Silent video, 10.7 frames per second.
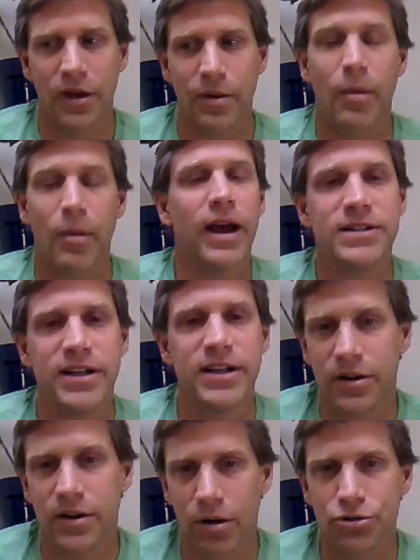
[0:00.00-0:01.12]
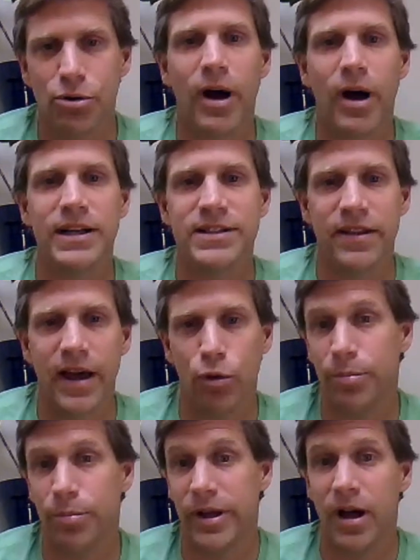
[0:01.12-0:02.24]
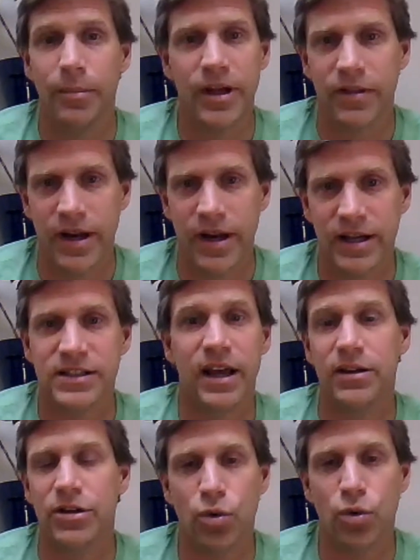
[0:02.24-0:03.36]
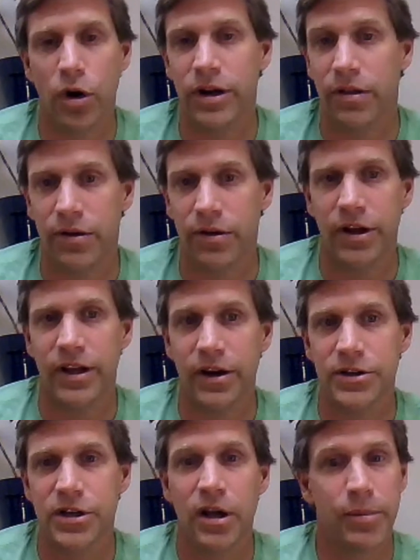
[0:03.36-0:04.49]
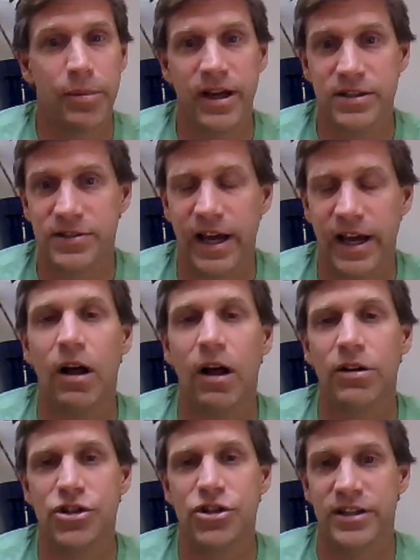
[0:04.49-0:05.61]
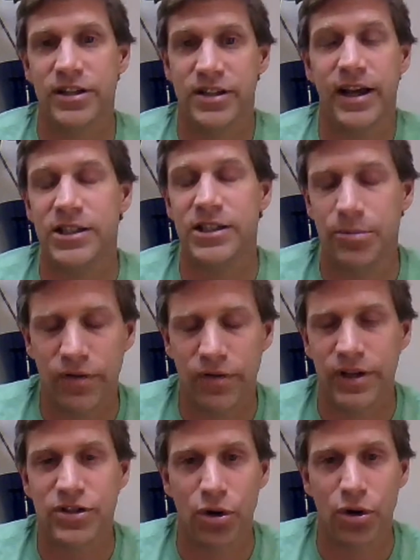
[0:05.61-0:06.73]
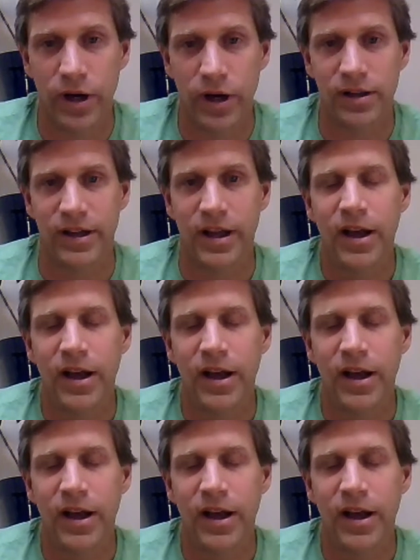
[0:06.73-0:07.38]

the mindset, the cultural mindset that will be coming in the next 10 to 20 to 30 years because of technology and science improving so quickly.